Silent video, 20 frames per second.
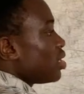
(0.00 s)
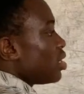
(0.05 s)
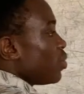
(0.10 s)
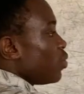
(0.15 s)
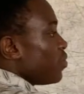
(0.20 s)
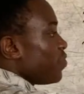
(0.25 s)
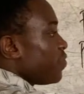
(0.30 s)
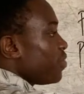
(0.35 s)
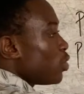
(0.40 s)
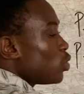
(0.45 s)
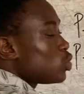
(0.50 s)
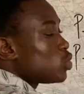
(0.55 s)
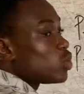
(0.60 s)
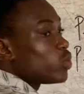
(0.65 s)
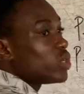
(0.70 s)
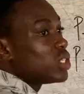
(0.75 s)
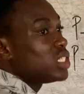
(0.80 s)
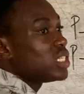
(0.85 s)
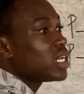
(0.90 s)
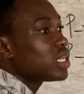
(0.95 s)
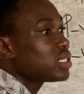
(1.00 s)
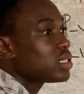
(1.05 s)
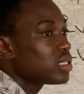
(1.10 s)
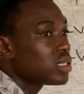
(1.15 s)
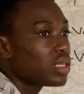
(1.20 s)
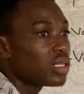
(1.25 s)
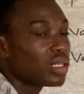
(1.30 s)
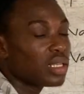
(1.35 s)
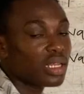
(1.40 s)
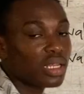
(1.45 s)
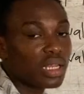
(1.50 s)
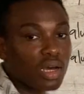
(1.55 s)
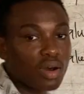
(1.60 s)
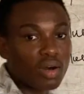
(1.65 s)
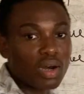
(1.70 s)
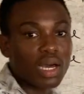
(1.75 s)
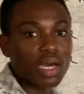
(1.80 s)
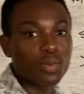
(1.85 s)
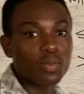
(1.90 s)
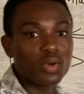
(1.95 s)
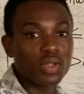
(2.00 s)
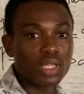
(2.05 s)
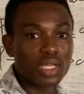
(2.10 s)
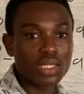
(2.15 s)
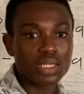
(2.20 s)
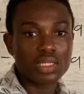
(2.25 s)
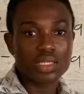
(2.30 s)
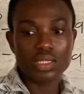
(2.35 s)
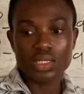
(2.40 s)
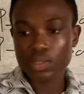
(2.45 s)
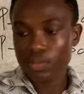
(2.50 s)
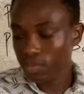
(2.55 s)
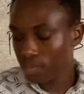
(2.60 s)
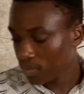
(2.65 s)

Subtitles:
then we fail to reject the null hypothesis.